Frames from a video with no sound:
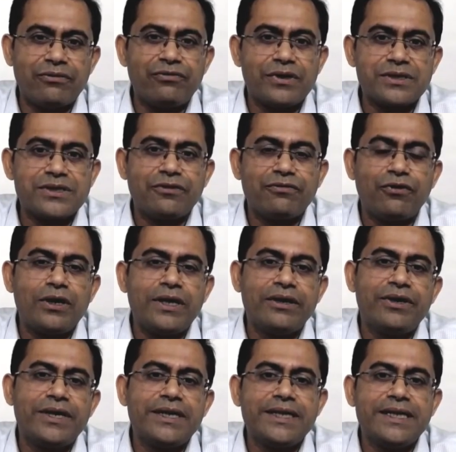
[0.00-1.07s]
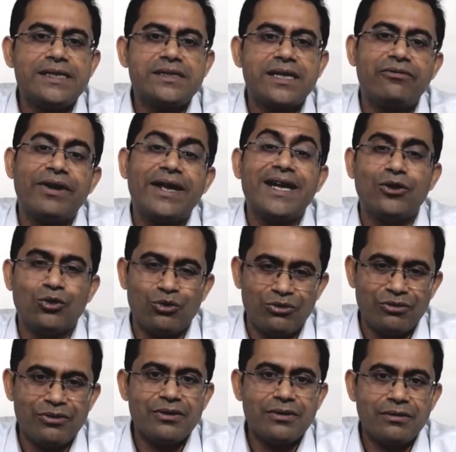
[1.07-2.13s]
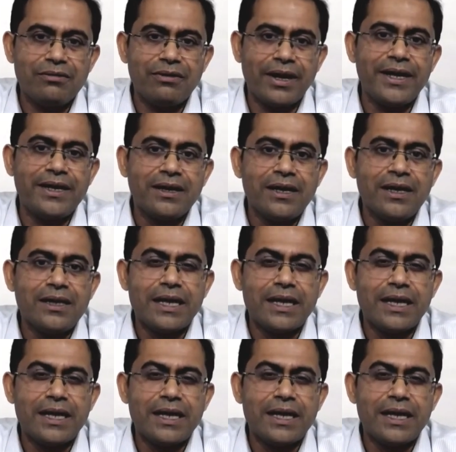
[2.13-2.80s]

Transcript: are, first of all, dividend yields are very low, right?